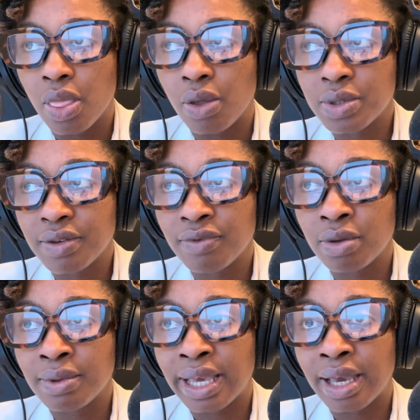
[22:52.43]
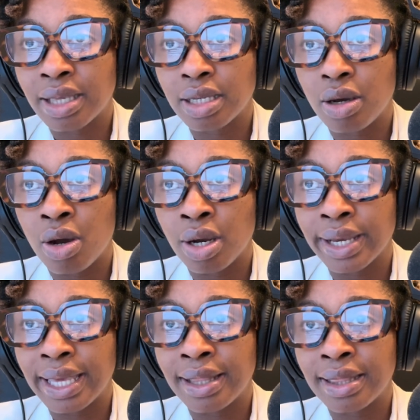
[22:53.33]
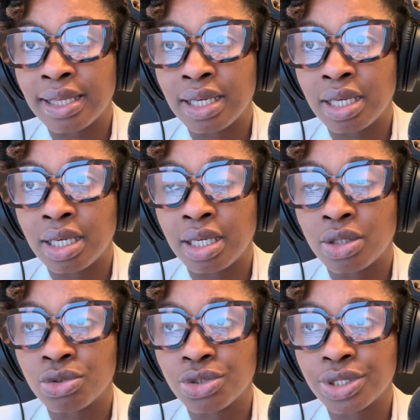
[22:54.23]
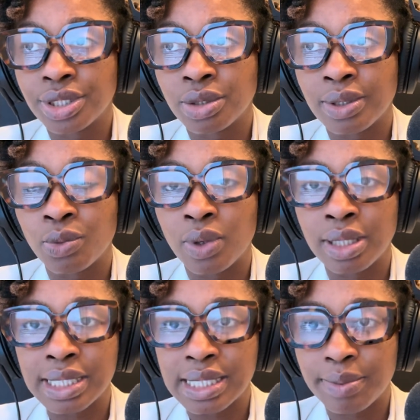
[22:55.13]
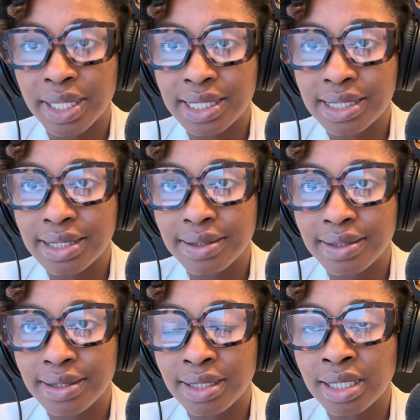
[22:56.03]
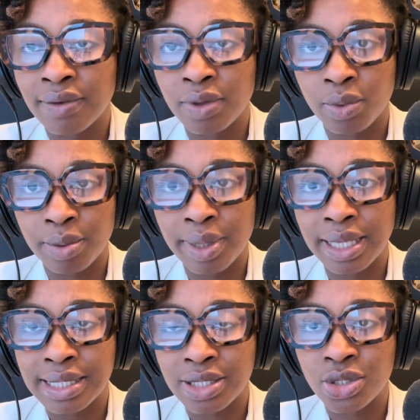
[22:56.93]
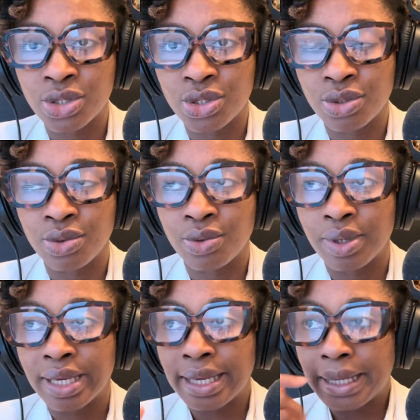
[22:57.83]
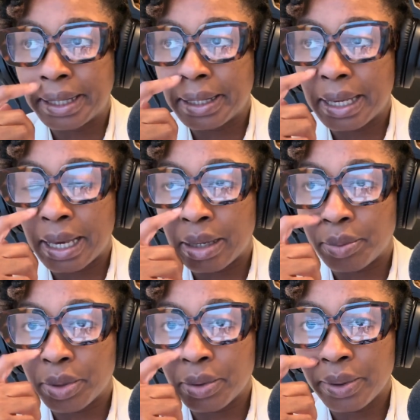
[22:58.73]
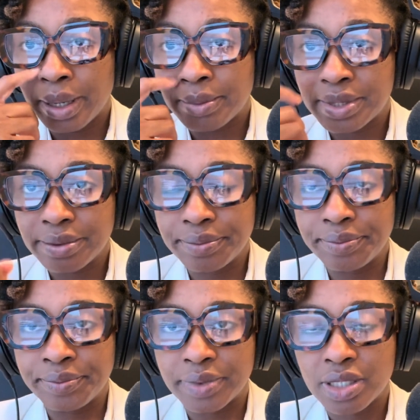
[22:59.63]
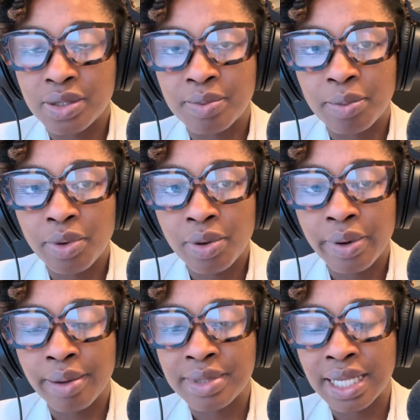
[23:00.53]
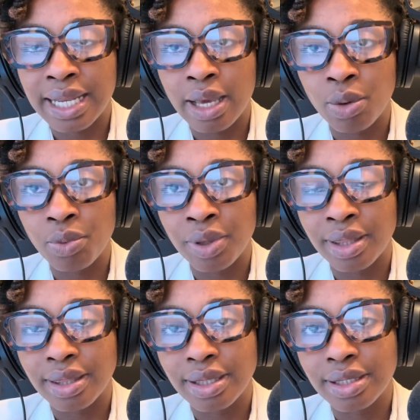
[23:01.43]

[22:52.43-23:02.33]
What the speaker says: Those of you that are in the nutritional and wellness space, you definitely want to pay attention to programs, programs that help with